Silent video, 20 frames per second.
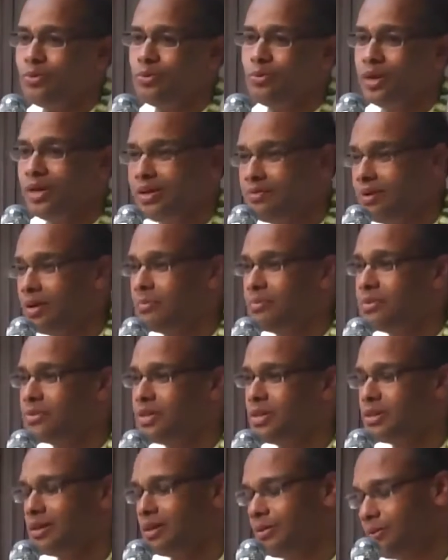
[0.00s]
We are in Vaman
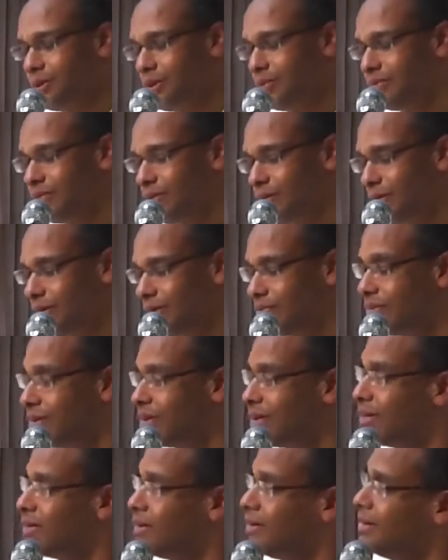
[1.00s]
Kshetra, we have to
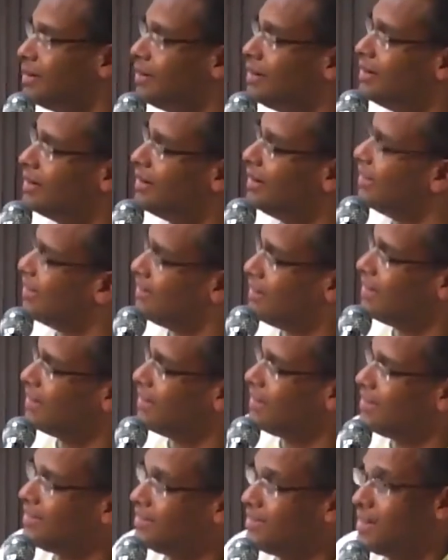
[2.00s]
glorify
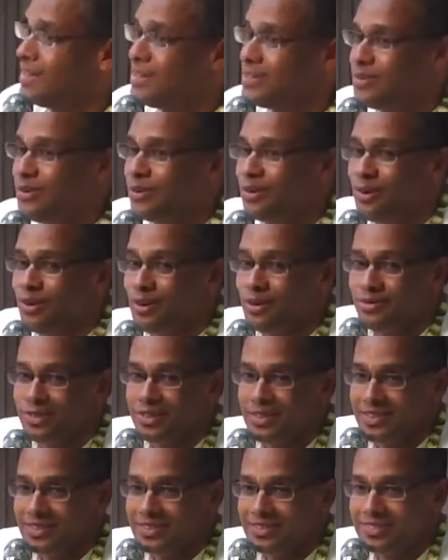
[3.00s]
him. That is not
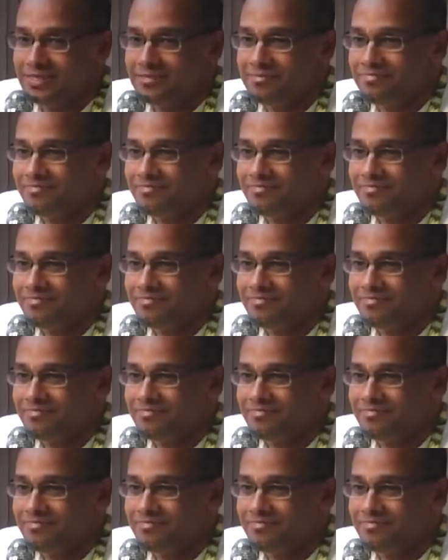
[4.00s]
glorification.